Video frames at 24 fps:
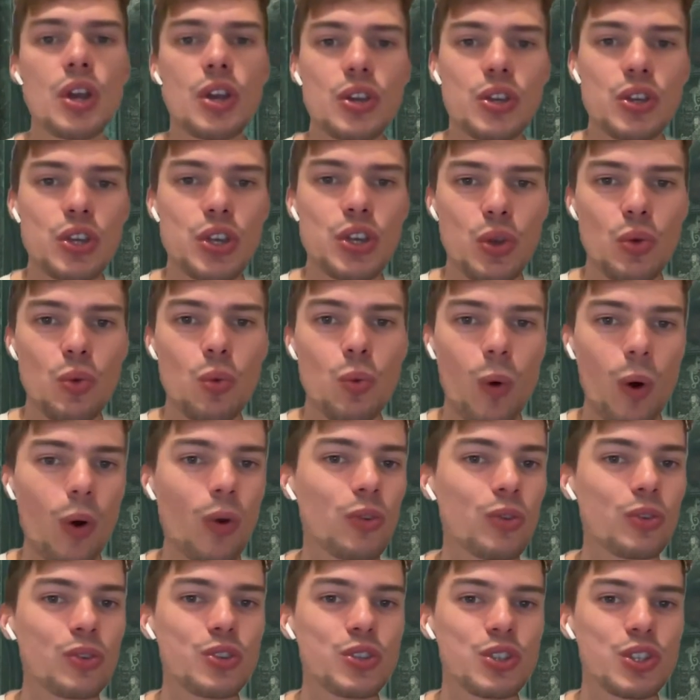you
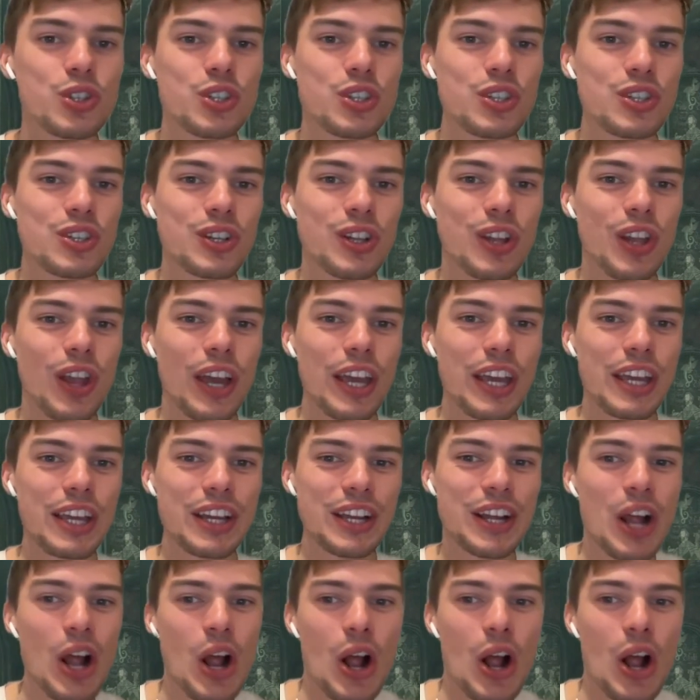want like